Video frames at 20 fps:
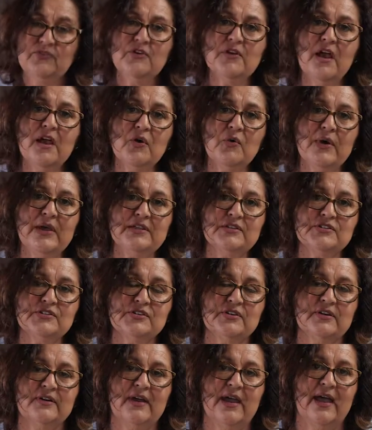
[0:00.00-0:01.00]
you're not quite
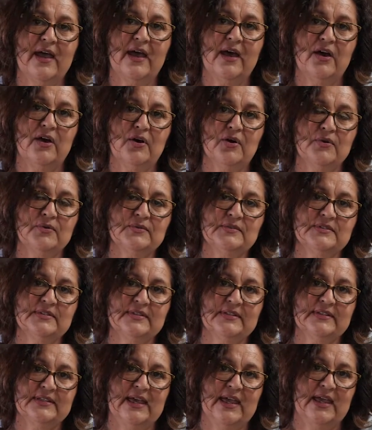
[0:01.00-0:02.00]
sure how
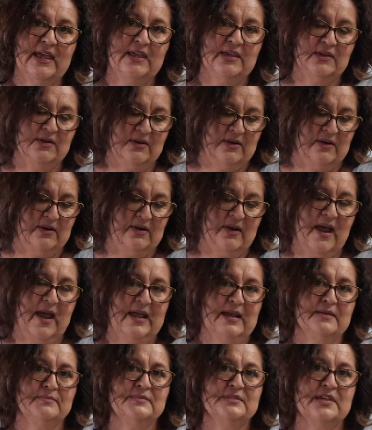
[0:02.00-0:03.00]
to lay your
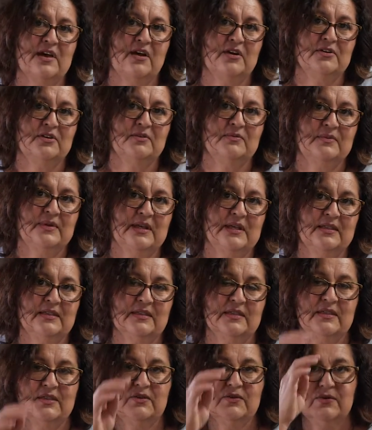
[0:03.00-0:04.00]
items on your wreath,
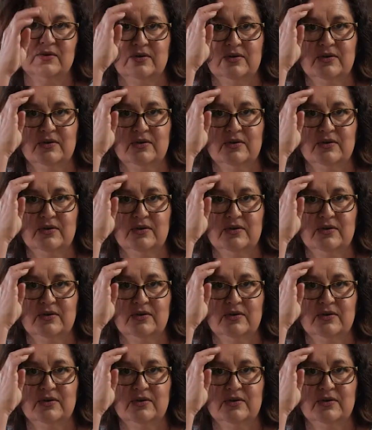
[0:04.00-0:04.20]
what you